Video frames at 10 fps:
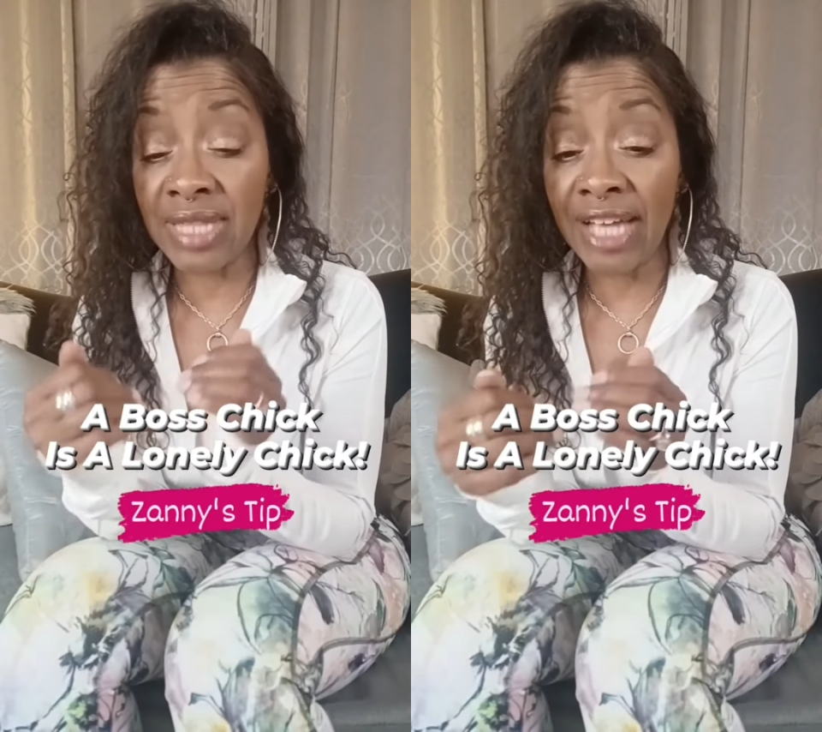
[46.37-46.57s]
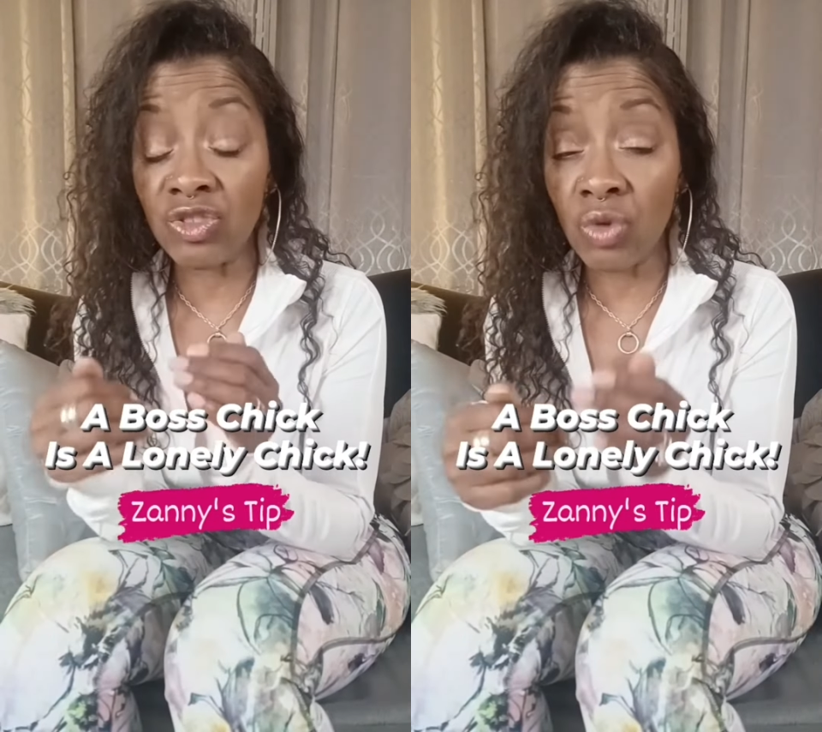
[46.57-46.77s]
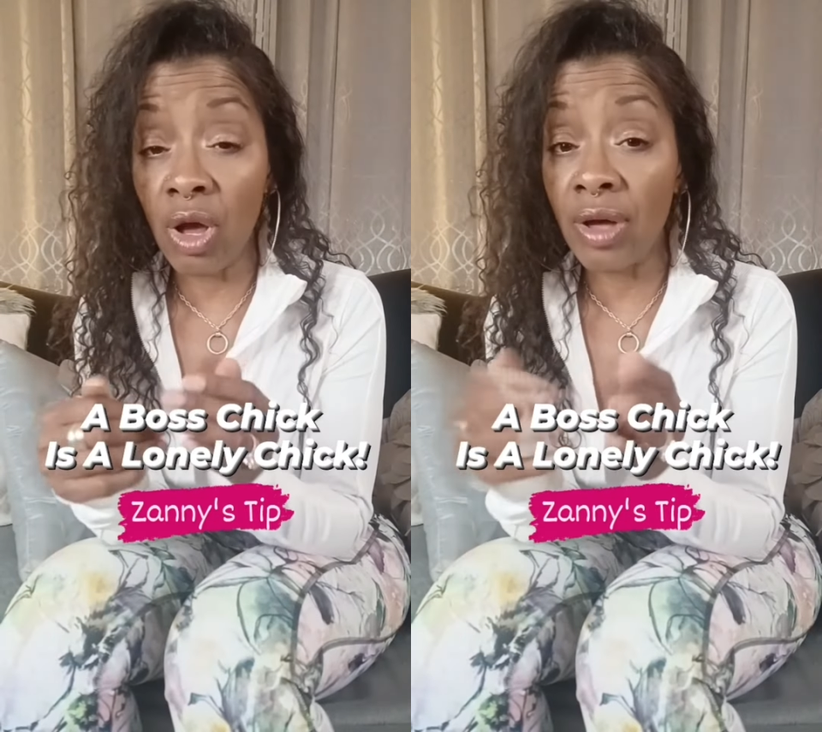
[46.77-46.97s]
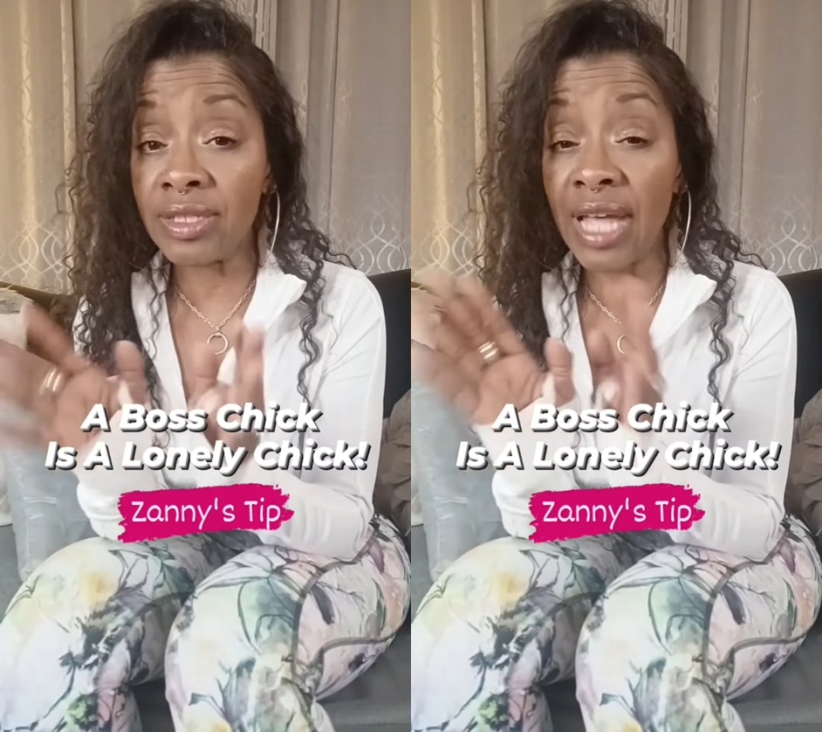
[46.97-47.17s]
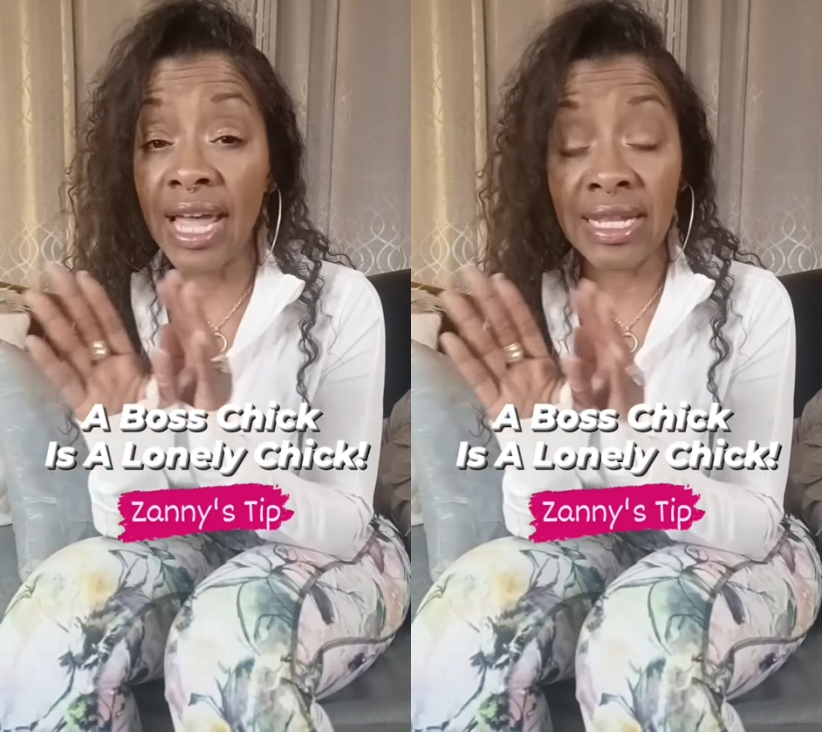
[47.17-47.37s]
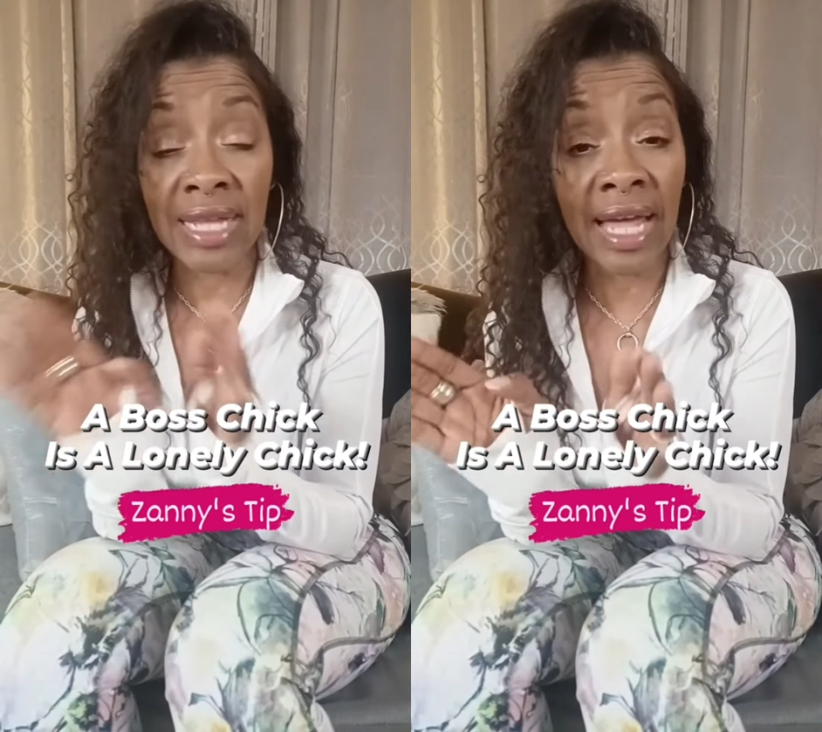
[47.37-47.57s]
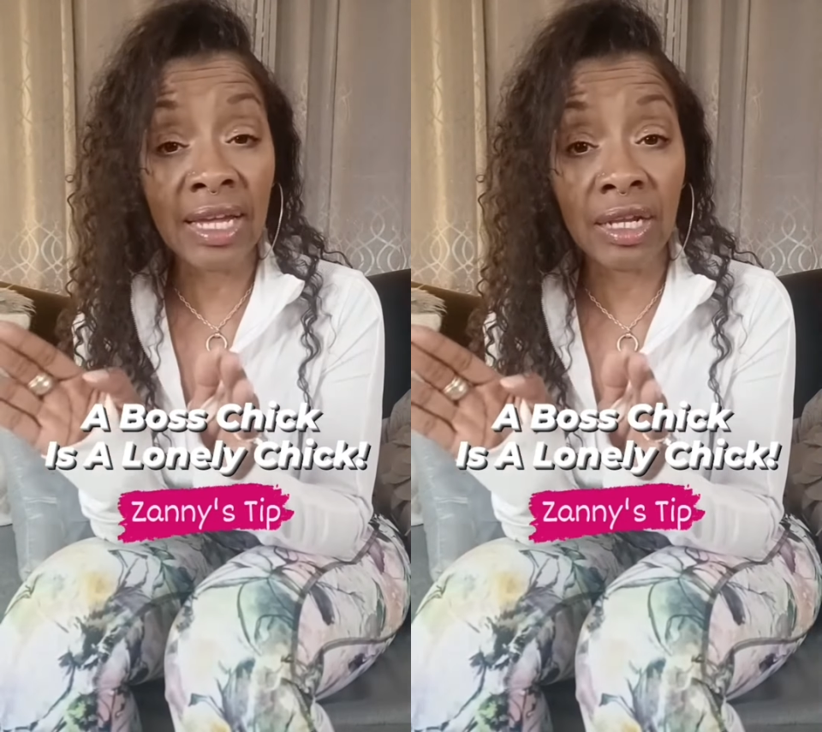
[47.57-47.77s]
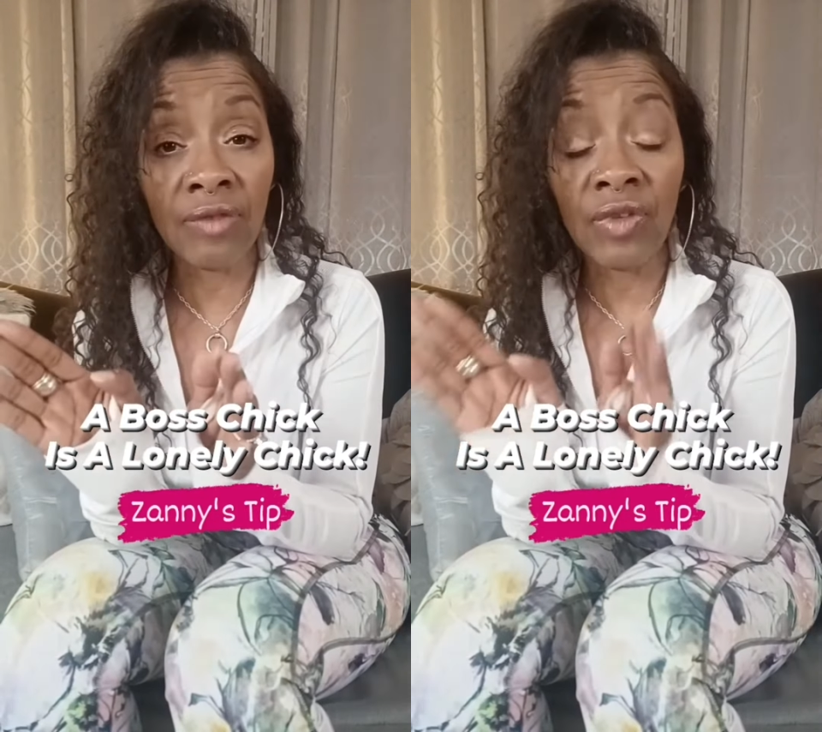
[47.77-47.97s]
that draws a
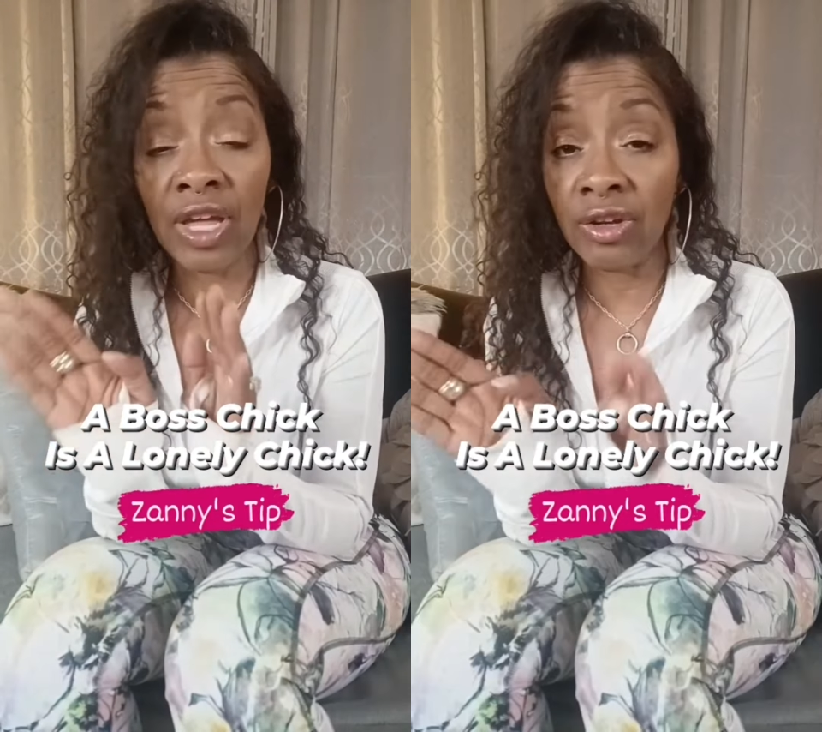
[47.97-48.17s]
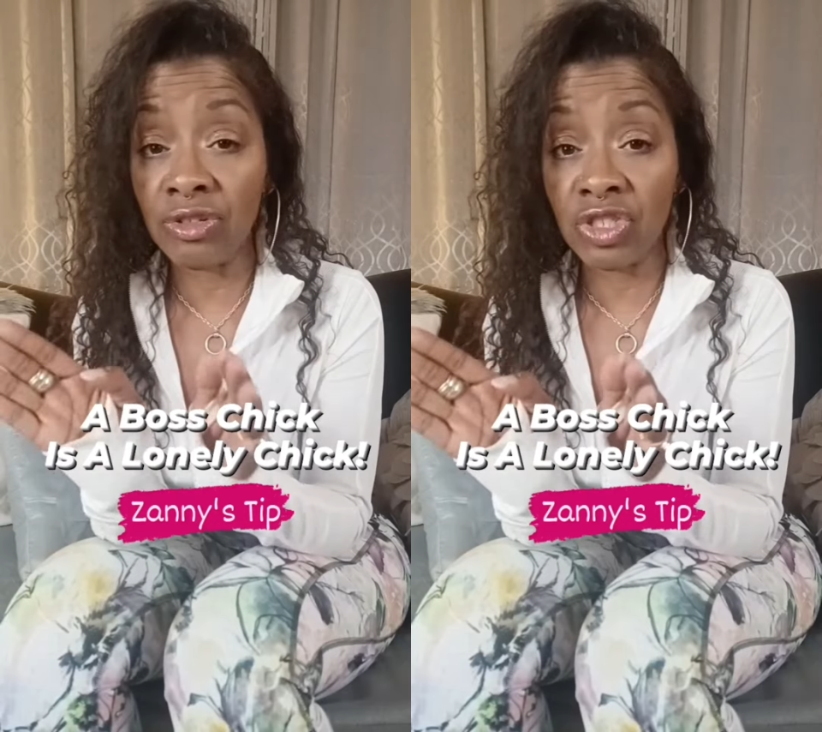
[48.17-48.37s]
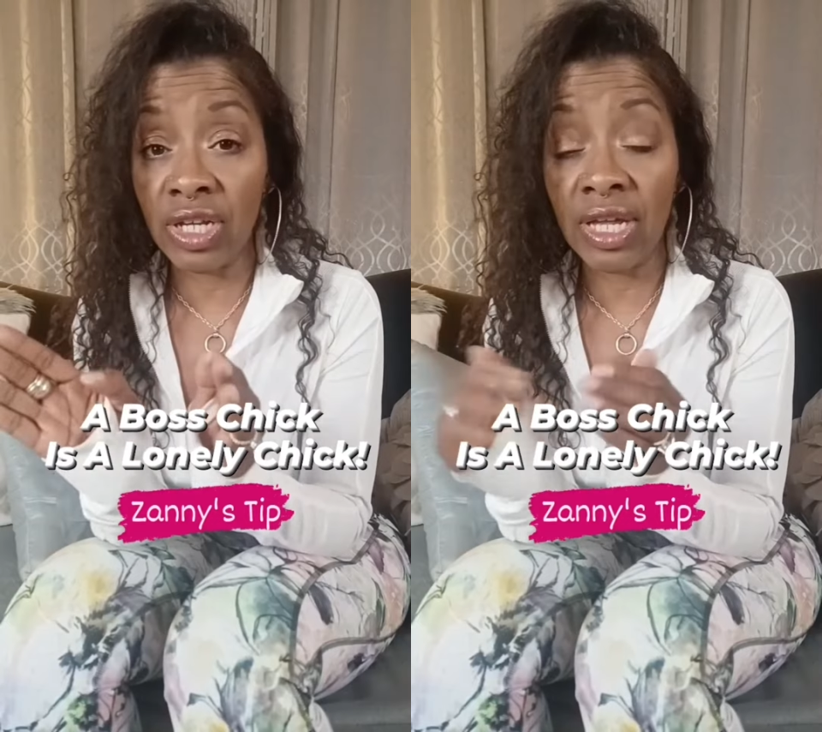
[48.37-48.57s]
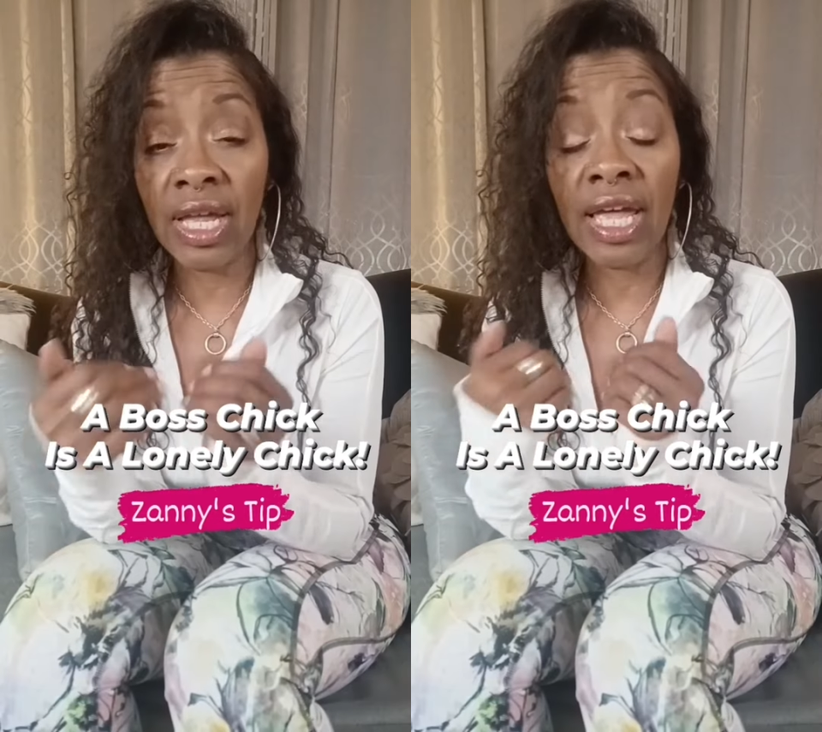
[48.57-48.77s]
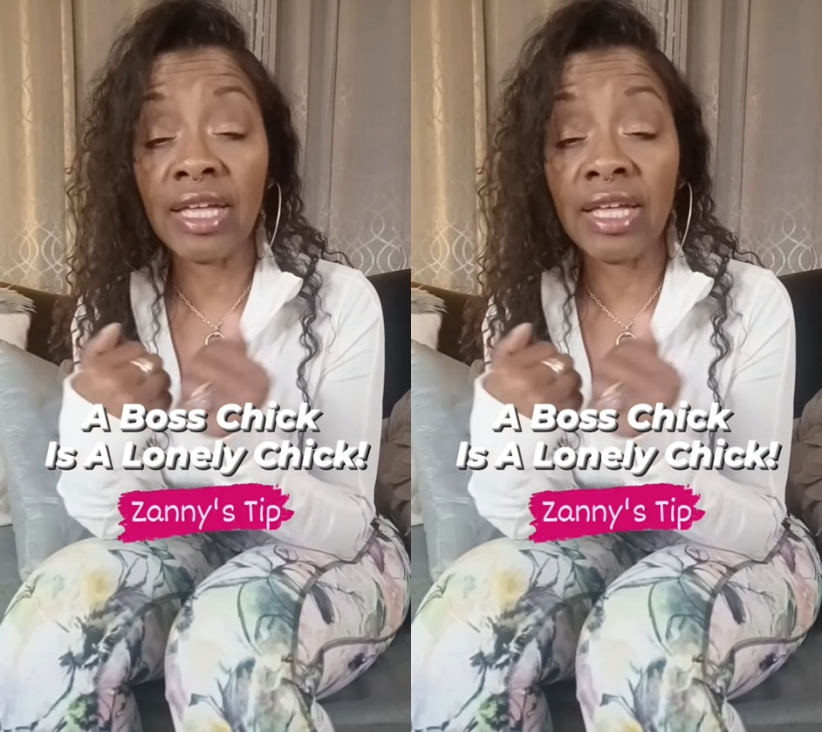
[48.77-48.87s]
negative energy.